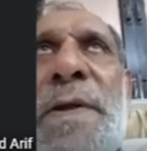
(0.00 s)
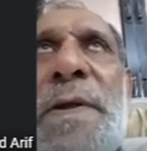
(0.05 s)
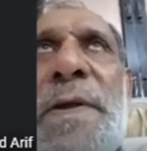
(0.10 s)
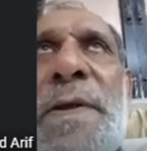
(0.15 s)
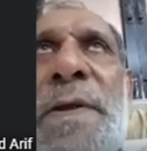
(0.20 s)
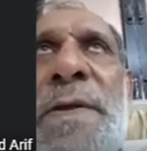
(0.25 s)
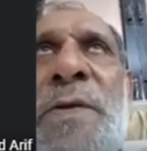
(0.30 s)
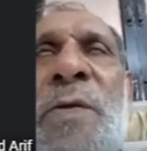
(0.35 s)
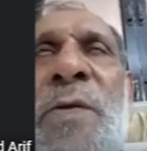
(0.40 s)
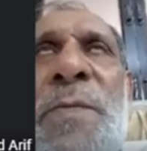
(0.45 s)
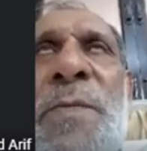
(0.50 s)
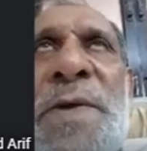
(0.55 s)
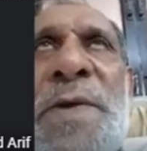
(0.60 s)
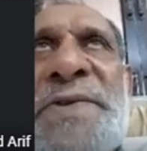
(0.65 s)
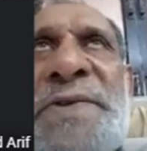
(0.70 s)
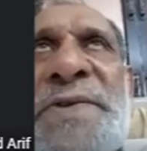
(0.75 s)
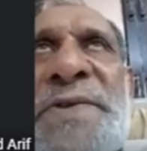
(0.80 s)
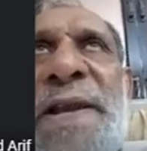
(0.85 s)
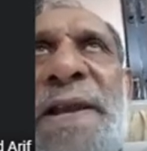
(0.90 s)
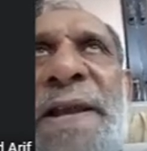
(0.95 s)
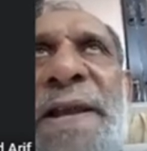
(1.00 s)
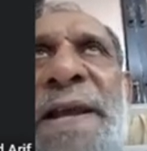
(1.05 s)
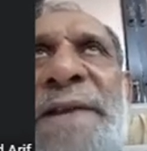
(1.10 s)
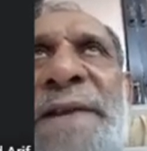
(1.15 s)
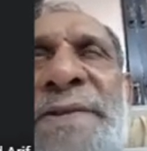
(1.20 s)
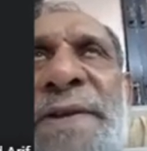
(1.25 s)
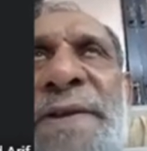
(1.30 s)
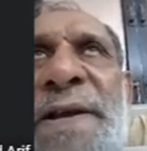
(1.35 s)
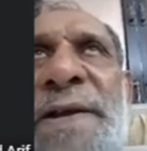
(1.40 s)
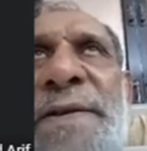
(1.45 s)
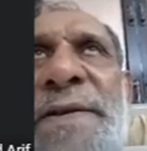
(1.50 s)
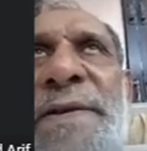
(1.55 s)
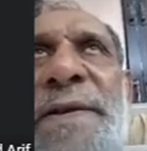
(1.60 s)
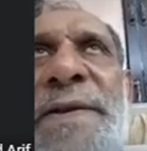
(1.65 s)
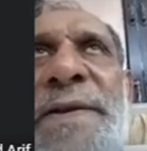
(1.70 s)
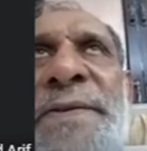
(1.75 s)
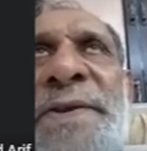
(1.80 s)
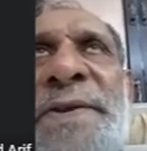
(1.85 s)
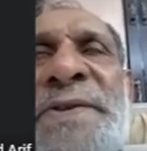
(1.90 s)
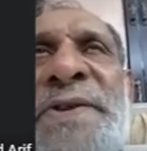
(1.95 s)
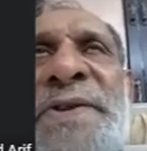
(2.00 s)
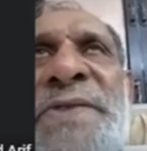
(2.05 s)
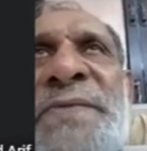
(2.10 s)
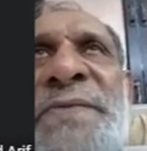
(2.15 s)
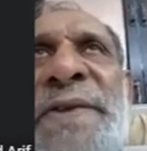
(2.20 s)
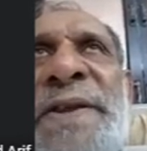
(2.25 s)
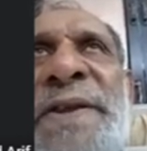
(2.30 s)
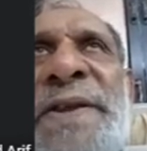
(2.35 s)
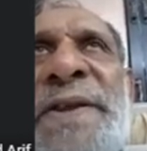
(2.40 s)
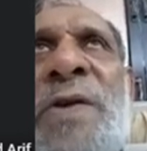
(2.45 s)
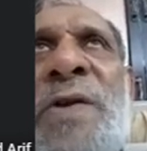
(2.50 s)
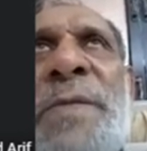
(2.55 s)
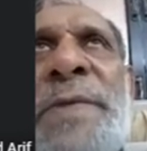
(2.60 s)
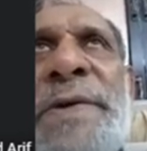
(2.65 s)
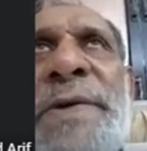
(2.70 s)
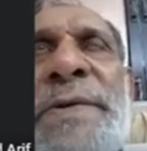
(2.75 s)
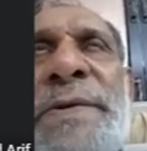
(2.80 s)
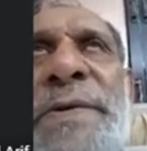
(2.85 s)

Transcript: you must realize that this is very common